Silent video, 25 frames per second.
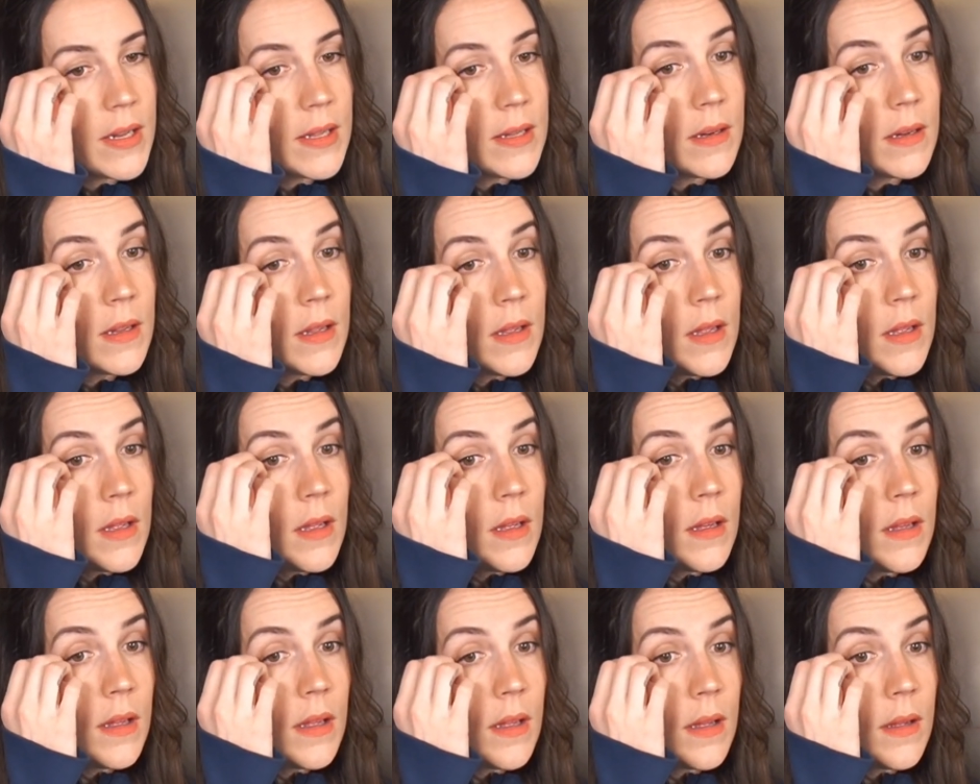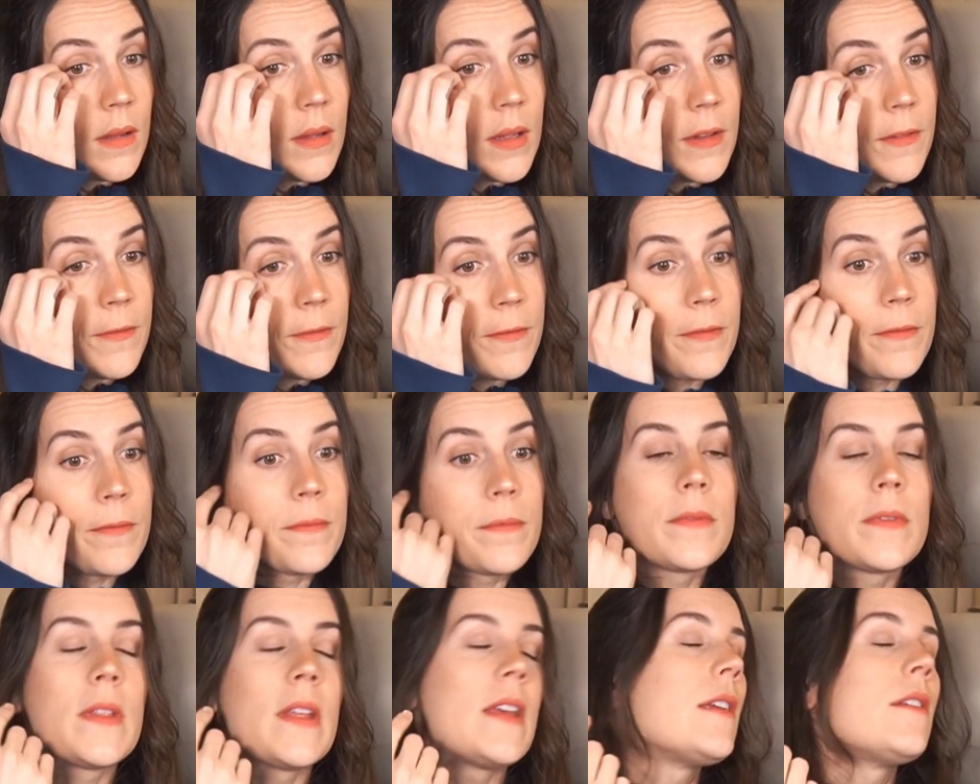And if
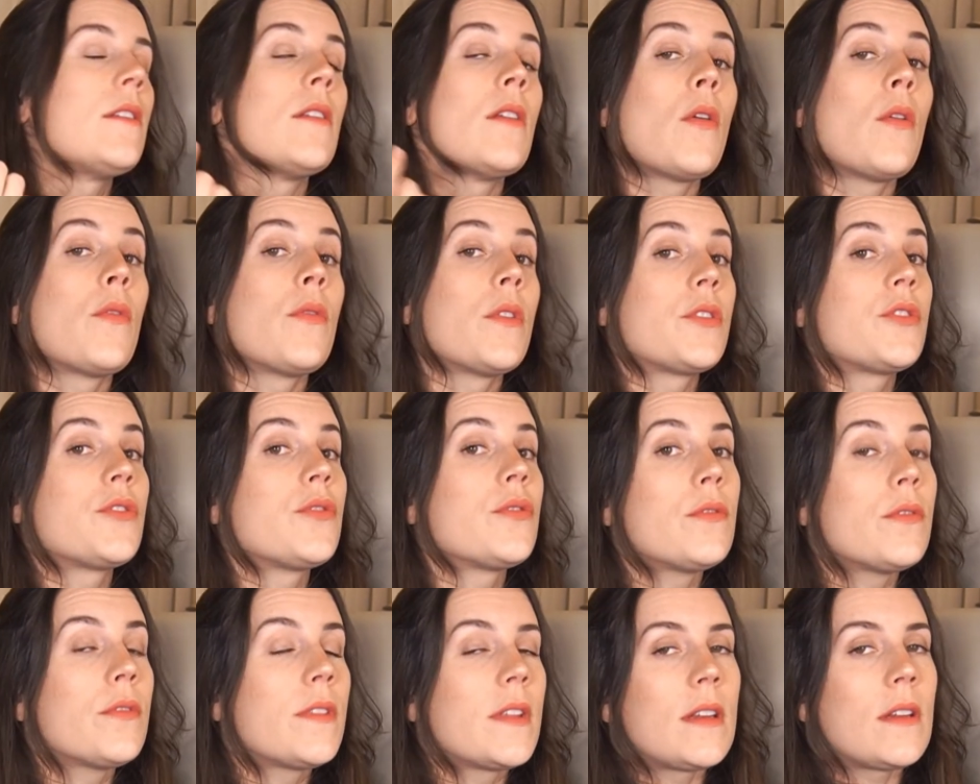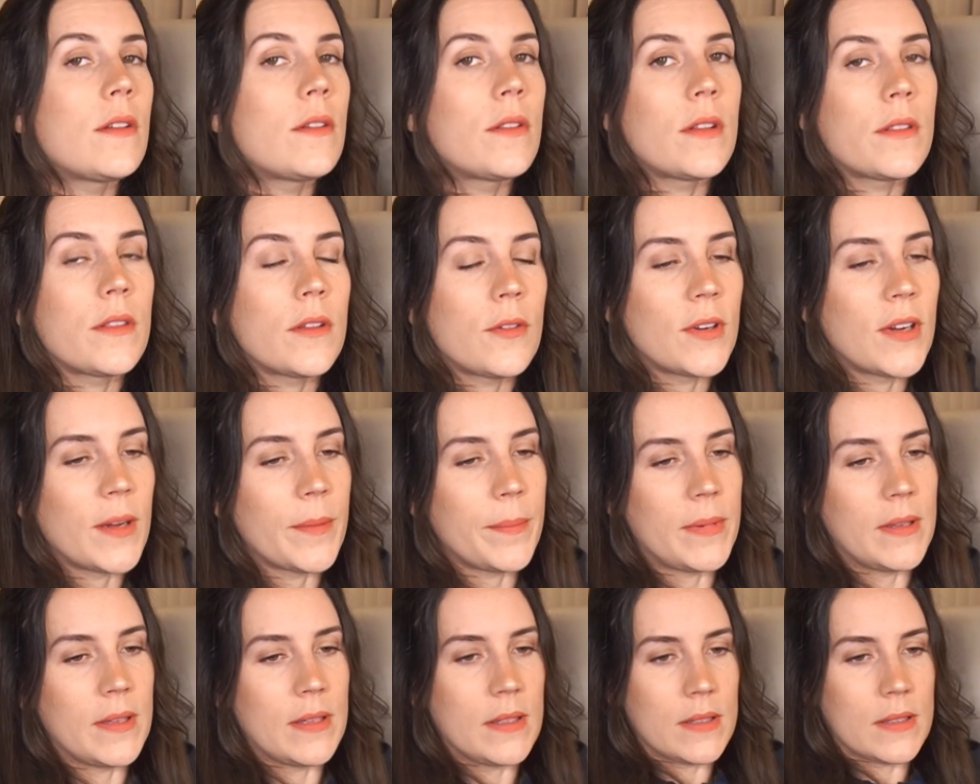they know the truth, they know that their
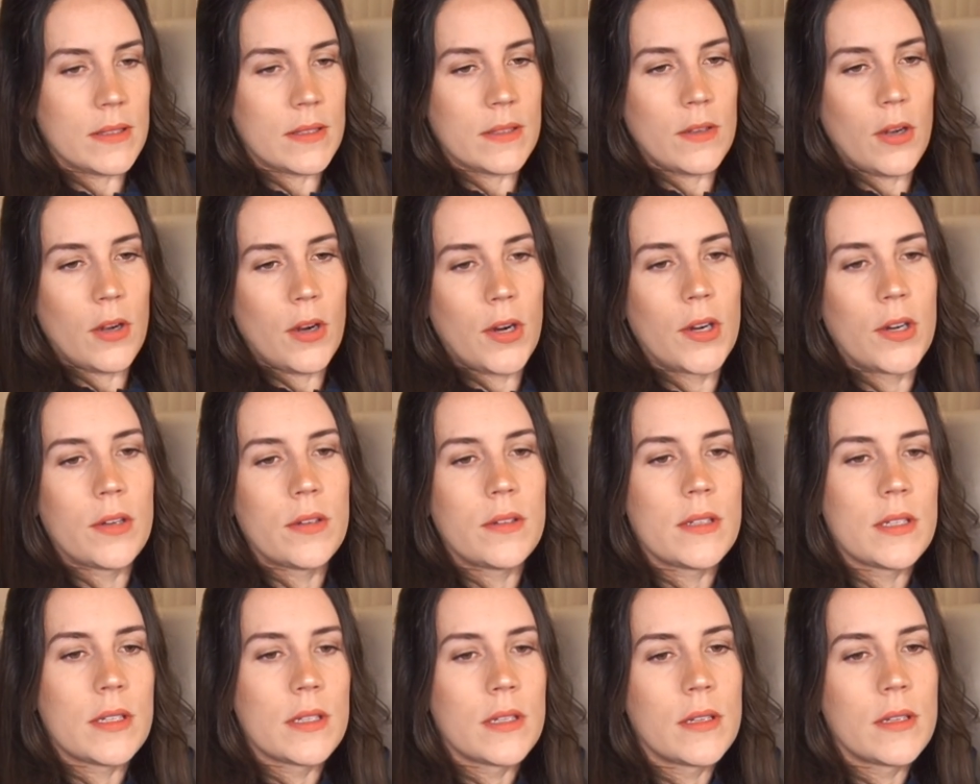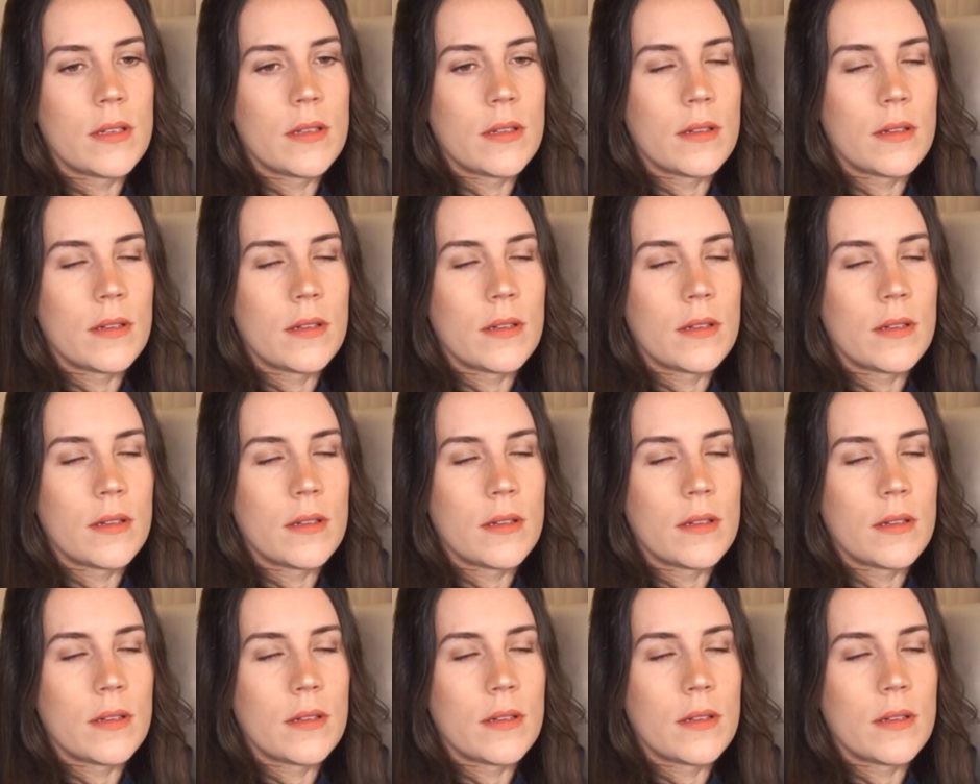weapons aren't